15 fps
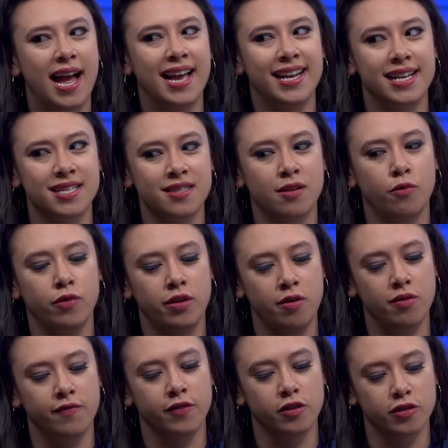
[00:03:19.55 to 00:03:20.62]
I guess in the
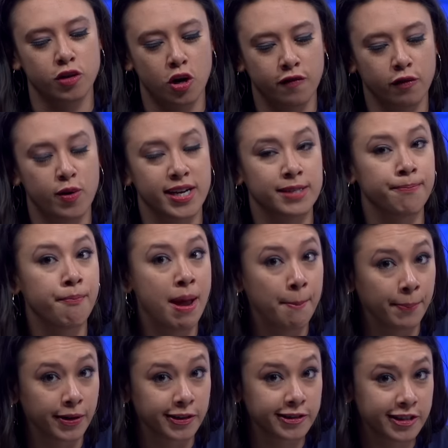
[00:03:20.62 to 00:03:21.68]
universe, Overwatch
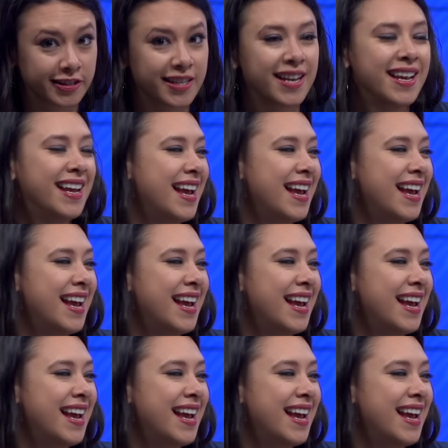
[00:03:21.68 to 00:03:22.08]
members,